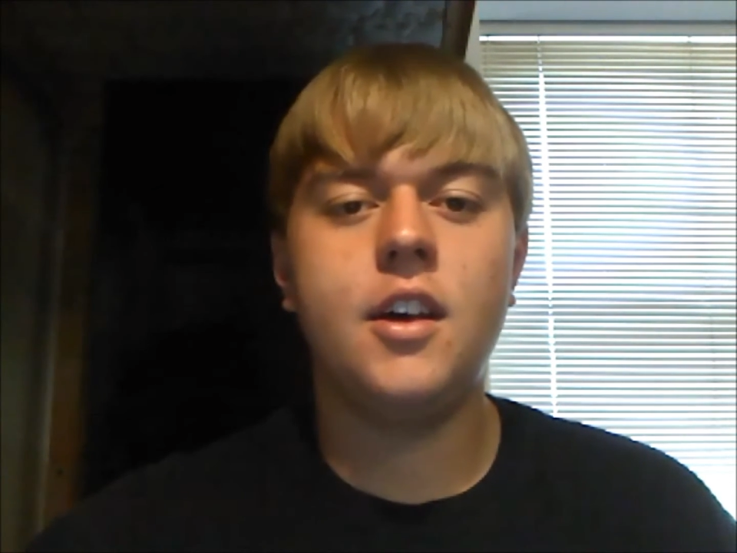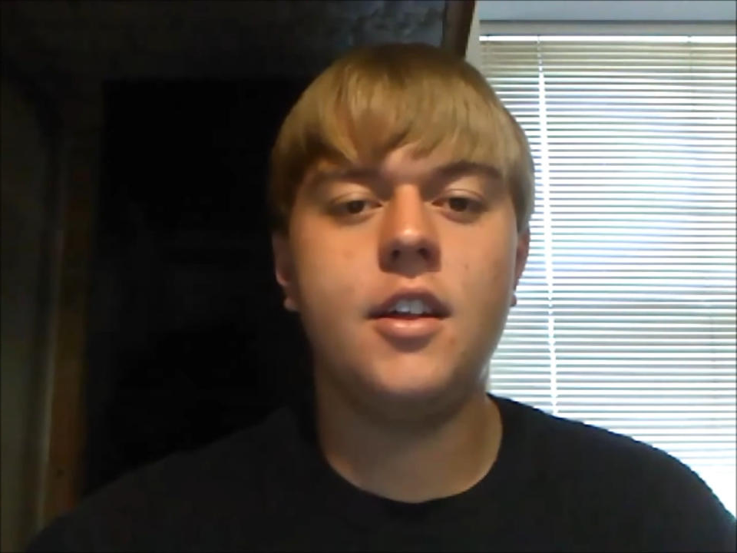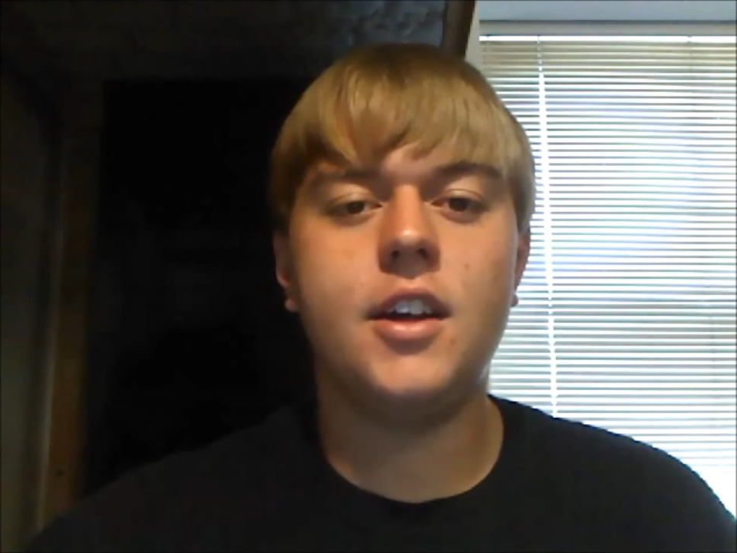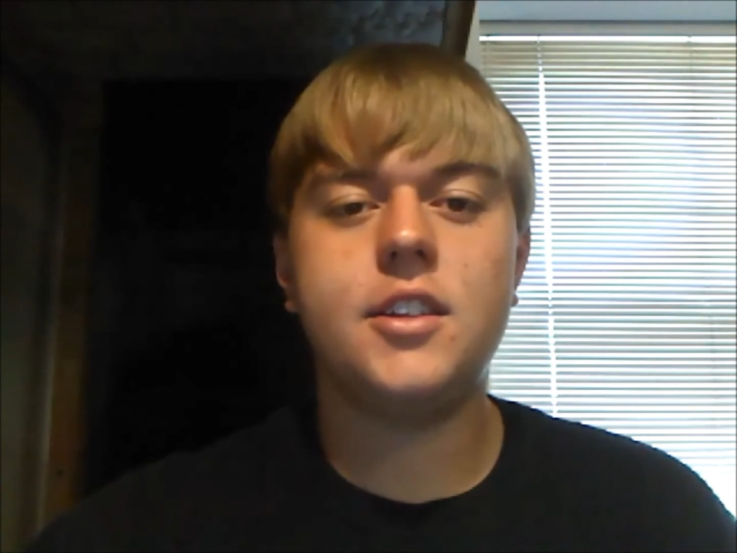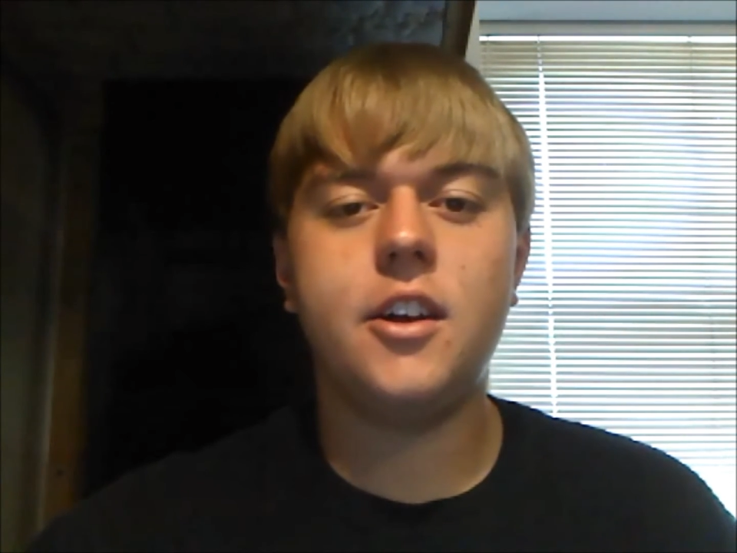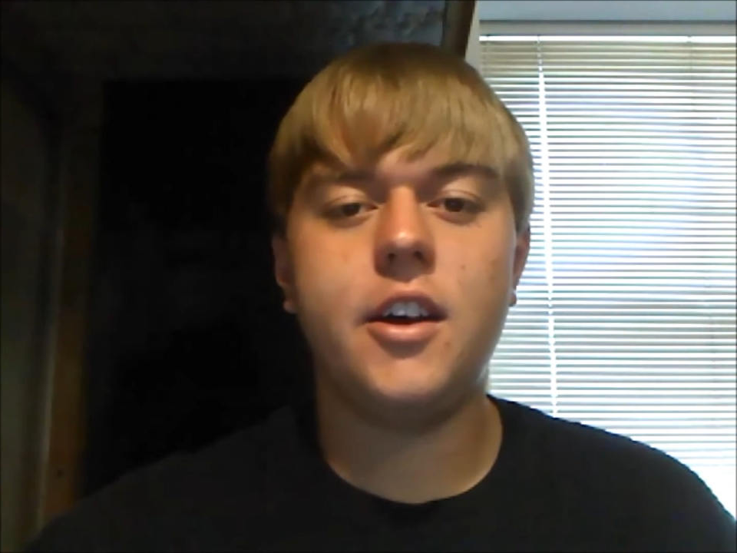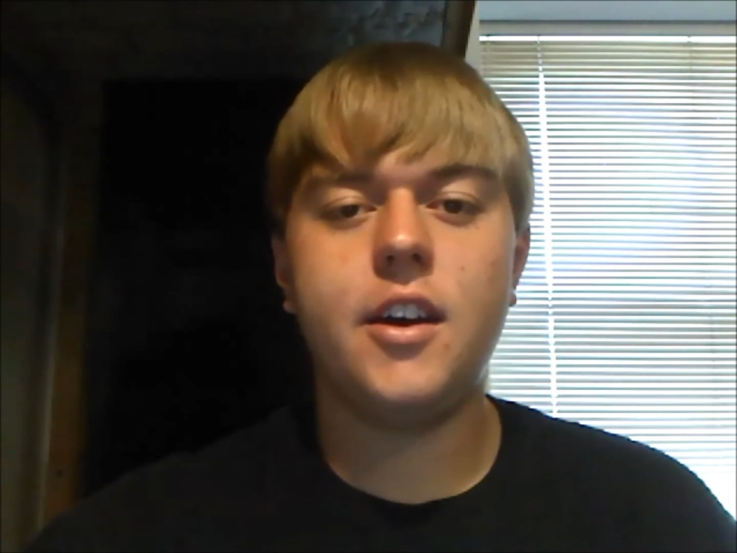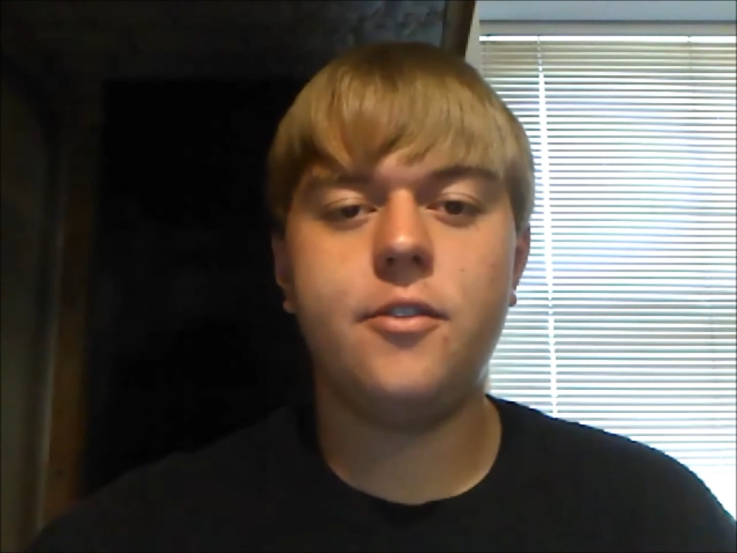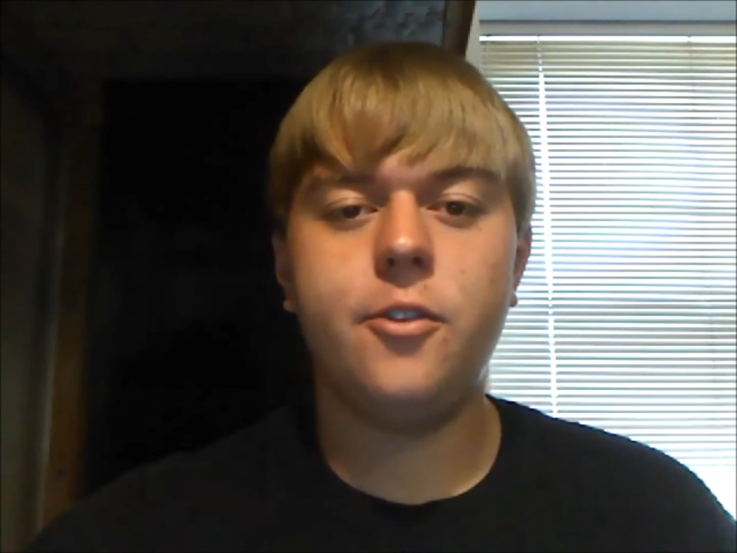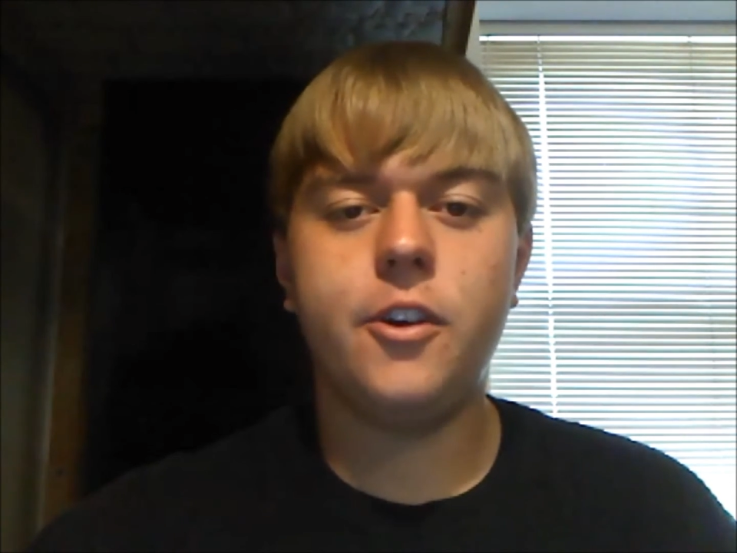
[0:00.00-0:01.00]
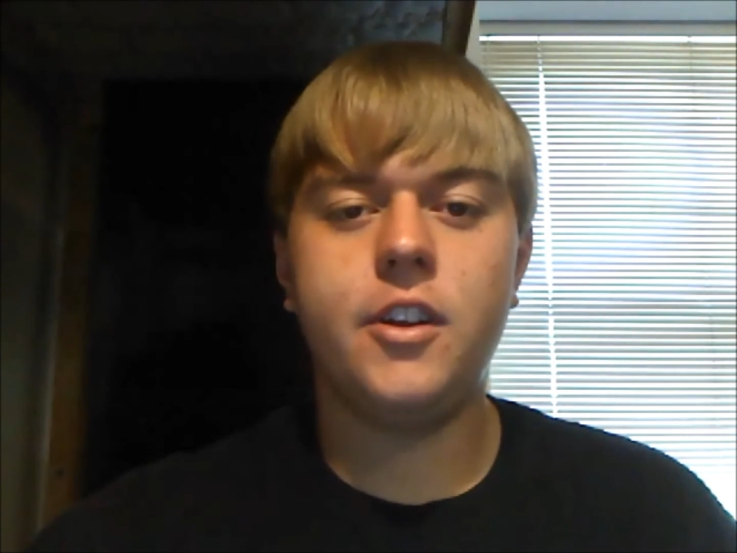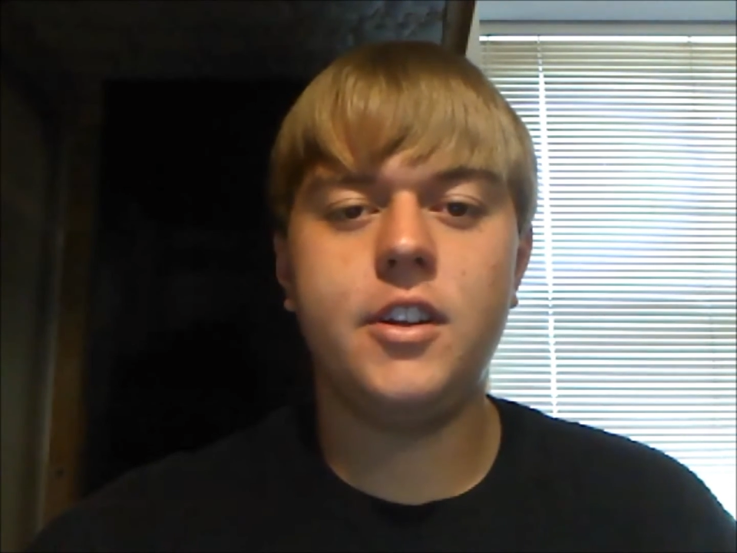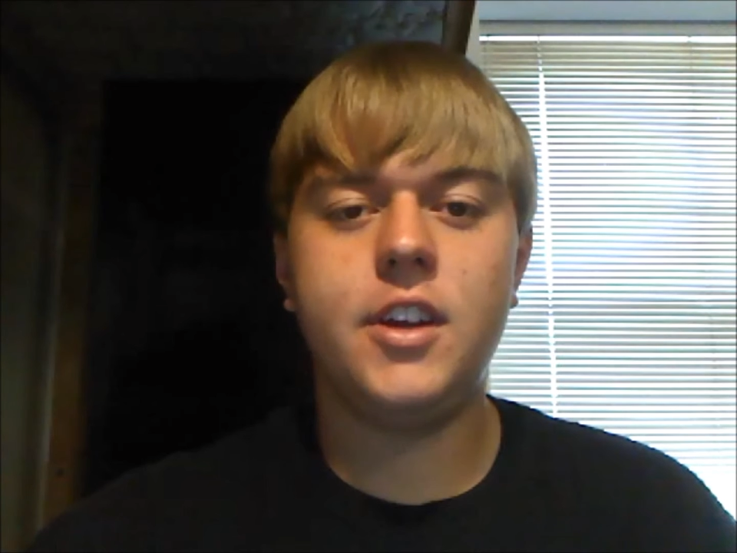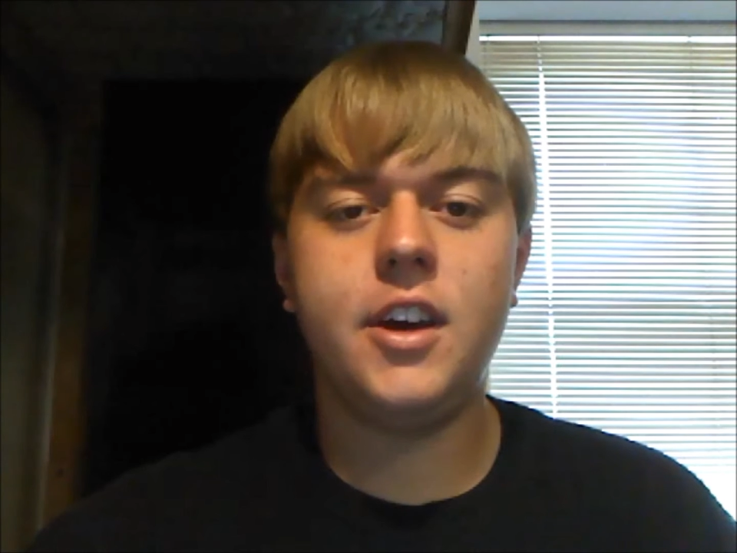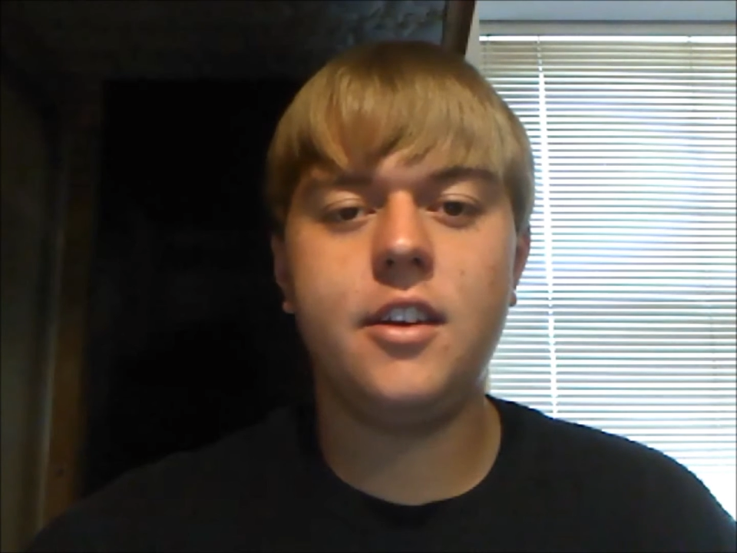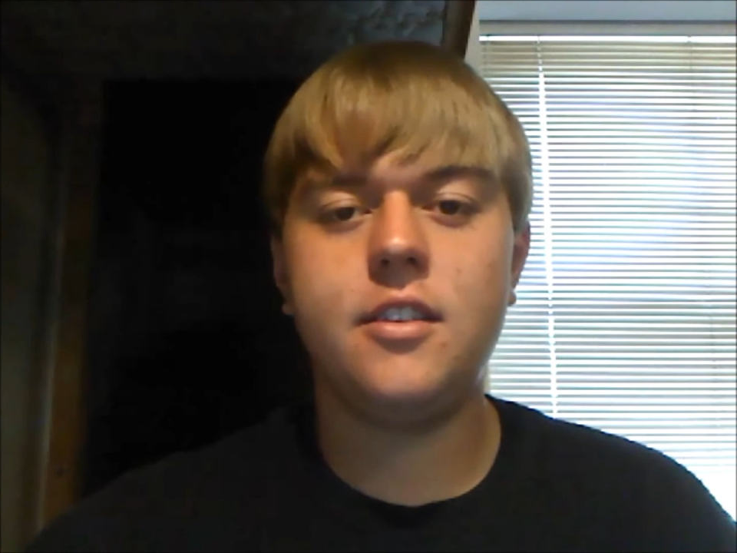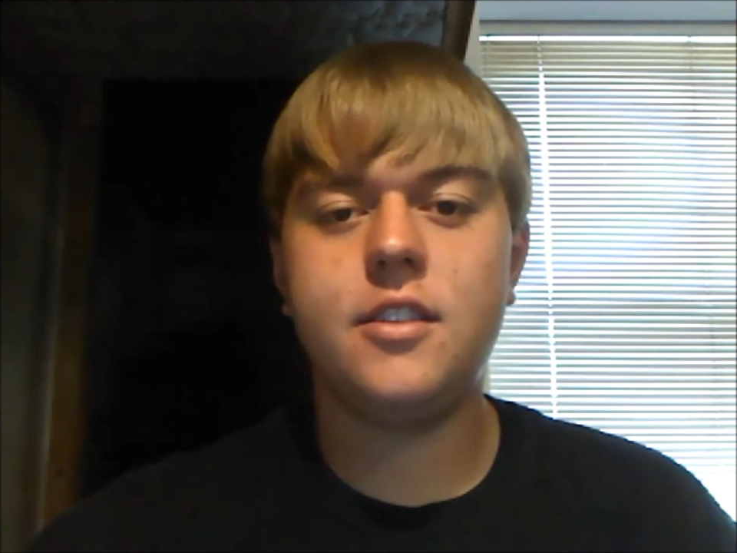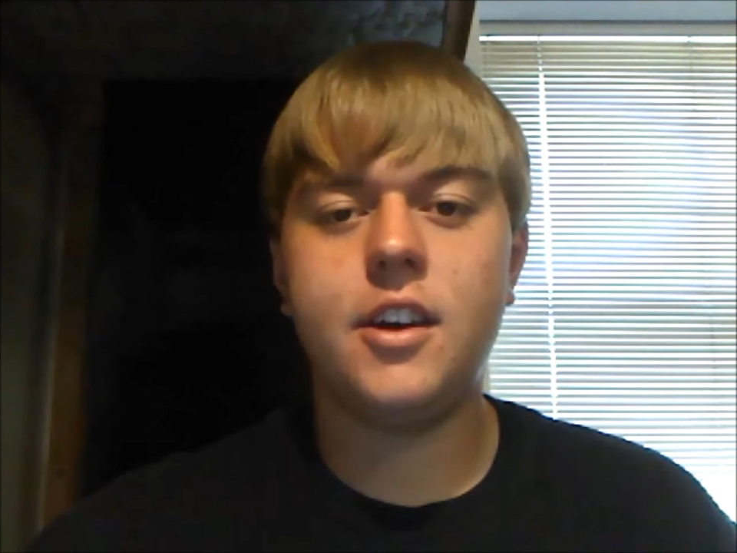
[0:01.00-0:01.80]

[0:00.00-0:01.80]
That's all I have for you today.